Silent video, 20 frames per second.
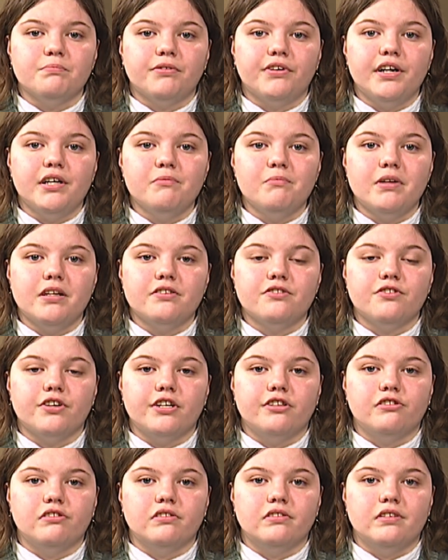
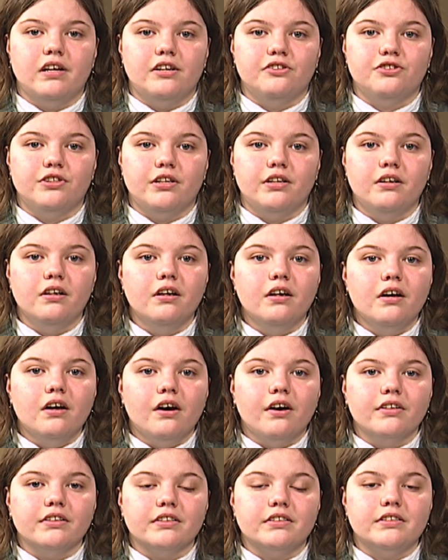pre-administration session
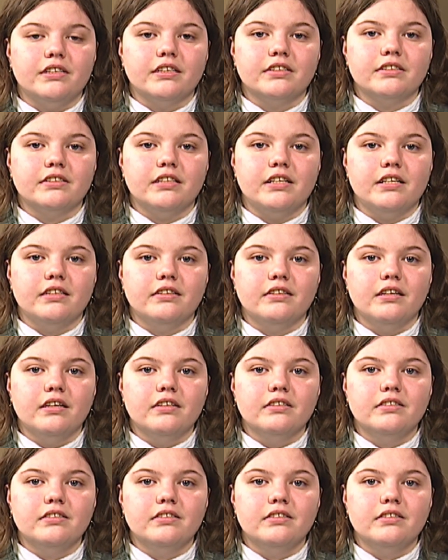on the 16th,